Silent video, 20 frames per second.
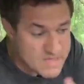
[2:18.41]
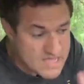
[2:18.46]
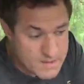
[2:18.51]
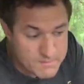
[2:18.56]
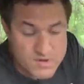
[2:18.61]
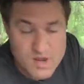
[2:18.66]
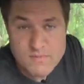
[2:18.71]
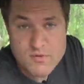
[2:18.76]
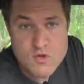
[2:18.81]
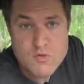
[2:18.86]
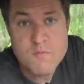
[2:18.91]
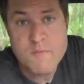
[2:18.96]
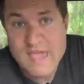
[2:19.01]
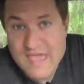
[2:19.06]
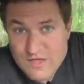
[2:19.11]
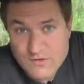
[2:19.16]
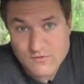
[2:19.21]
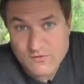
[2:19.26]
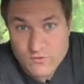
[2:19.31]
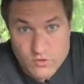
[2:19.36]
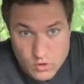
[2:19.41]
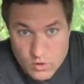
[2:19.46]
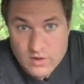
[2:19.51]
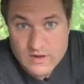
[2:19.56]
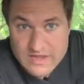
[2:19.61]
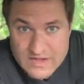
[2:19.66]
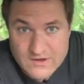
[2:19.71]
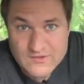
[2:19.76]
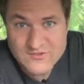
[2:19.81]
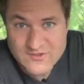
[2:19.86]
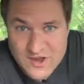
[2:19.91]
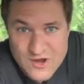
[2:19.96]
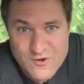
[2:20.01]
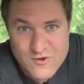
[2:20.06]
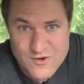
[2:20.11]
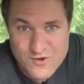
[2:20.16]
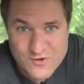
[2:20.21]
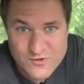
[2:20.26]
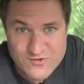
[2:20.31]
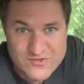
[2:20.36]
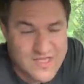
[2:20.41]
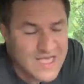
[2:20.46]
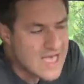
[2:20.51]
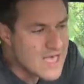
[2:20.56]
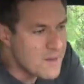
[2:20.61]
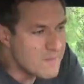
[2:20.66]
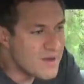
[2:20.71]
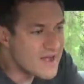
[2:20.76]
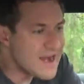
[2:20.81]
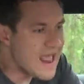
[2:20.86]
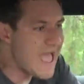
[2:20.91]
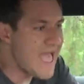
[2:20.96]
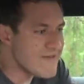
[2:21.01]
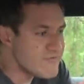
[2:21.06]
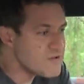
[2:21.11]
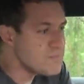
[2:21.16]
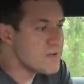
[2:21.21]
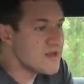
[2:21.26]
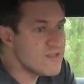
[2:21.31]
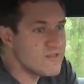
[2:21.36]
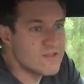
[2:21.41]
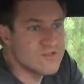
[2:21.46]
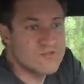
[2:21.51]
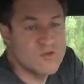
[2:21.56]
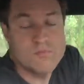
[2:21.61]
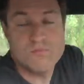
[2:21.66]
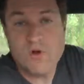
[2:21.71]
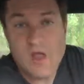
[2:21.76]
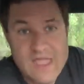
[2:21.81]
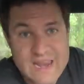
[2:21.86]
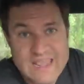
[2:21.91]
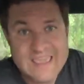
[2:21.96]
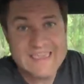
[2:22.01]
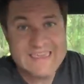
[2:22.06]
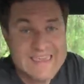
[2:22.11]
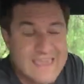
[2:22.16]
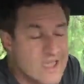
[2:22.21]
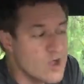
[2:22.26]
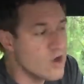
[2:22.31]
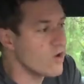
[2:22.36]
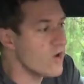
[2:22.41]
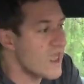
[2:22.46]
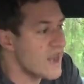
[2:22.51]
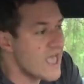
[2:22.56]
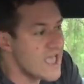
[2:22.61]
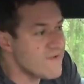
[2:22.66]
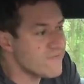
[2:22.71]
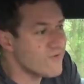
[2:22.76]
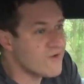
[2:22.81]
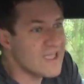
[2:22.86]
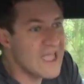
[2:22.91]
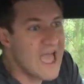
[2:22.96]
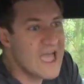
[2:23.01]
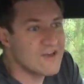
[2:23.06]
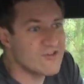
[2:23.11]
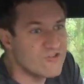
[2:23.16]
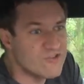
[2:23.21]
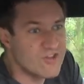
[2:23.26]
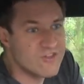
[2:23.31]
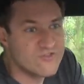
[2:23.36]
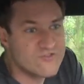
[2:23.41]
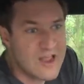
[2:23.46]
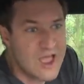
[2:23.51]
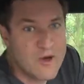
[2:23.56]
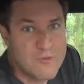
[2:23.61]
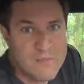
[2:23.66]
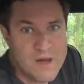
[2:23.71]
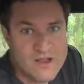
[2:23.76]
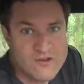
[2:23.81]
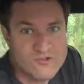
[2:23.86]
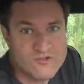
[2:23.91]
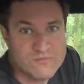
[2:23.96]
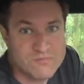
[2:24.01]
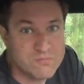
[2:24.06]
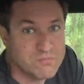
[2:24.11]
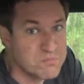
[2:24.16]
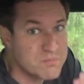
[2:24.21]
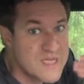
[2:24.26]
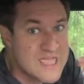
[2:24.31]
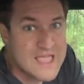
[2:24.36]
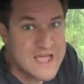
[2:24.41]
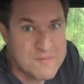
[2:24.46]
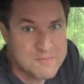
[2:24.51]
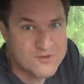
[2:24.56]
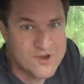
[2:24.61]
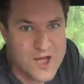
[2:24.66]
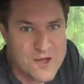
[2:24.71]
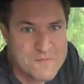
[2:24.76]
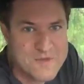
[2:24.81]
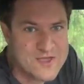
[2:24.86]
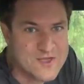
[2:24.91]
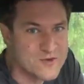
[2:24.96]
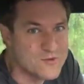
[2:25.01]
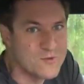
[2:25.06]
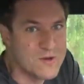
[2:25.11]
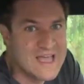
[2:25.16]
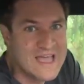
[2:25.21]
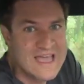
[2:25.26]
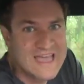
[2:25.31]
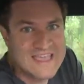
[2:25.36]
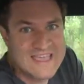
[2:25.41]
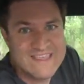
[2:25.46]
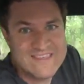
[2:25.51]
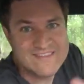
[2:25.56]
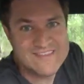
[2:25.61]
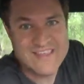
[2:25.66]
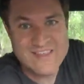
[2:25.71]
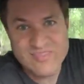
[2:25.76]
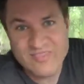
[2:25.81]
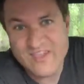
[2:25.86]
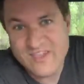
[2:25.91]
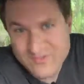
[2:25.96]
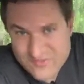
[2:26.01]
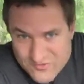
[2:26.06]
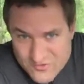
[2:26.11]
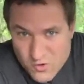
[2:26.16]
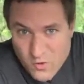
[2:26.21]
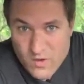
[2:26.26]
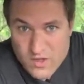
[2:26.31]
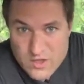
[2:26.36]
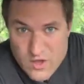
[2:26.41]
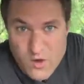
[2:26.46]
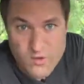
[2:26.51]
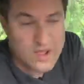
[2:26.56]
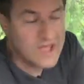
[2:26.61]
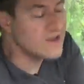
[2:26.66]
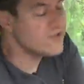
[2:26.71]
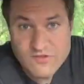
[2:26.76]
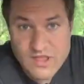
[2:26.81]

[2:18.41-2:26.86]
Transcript: BMW makes good interiors, but I haven't been in the Supra in a year and I forgot just how much BMW is in this Toyota.